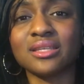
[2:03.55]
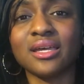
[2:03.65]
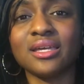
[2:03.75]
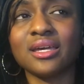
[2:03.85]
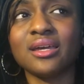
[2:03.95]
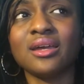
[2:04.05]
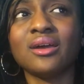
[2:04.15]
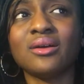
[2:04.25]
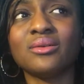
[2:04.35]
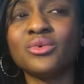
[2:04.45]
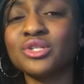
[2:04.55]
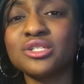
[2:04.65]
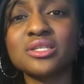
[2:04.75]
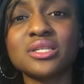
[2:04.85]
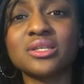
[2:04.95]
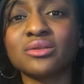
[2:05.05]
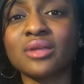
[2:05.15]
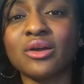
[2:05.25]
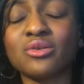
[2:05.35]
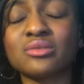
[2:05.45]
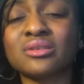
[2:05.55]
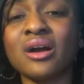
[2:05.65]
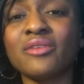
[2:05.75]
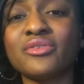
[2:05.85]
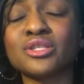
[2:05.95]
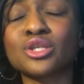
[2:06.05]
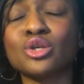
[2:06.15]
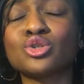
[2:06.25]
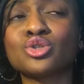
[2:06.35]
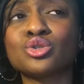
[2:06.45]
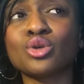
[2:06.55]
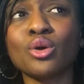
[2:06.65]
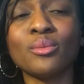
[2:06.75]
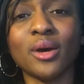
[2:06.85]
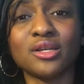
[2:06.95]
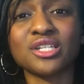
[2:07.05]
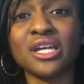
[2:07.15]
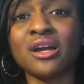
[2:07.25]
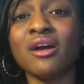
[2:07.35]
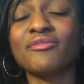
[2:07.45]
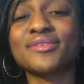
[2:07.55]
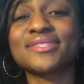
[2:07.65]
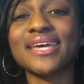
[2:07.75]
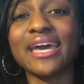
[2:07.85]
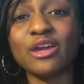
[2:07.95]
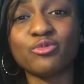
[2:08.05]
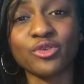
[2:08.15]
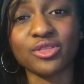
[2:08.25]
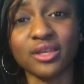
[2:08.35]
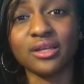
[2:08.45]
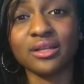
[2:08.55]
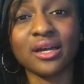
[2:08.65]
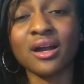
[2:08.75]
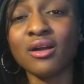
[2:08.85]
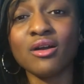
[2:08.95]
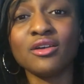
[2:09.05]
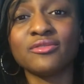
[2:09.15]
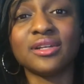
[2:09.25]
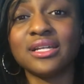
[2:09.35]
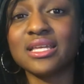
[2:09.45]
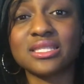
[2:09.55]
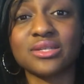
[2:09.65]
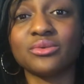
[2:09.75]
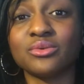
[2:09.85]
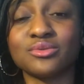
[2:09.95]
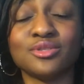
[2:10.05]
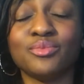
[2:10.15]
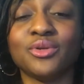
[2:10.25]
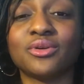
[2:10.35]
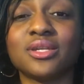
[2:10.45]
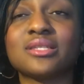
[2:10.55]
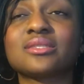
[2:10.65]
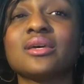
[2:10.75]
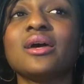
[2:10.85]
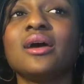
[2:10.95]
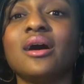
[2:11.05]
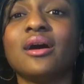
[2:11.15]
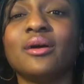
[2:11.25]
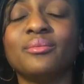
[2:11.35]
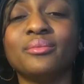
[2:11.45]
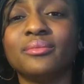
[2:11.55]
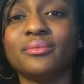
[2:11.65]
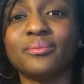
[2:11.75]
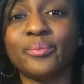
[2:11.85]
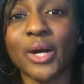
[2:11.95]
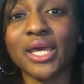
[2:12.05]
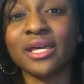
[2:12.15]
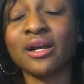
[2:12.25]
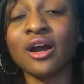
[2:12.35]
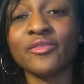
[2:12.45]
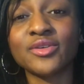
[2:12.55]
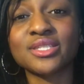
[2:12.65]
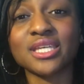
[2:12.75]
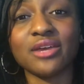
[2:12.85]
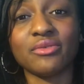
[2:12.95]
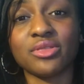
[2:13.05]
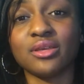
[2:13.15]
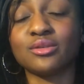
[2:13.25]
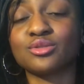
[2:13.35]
Like what Jesus did on that cross covers so much. It covers everything. Like I can't even list it all, to be honest, but it covers everything.